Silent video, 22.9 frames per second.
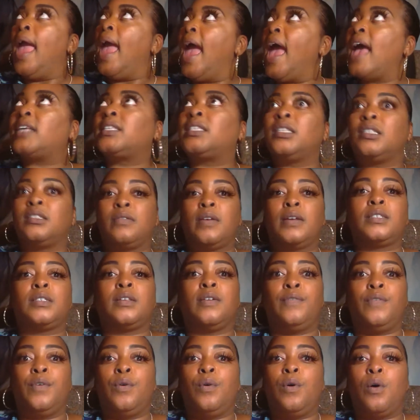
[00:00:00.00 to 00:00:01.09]
Essence
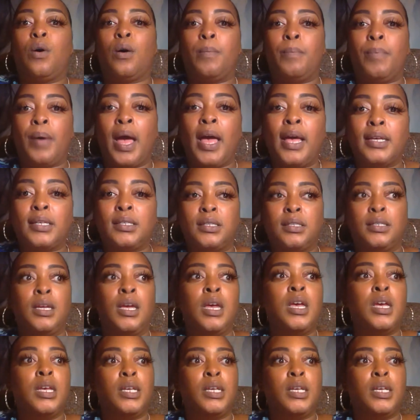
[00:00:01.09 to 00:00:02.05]
Festival or bust.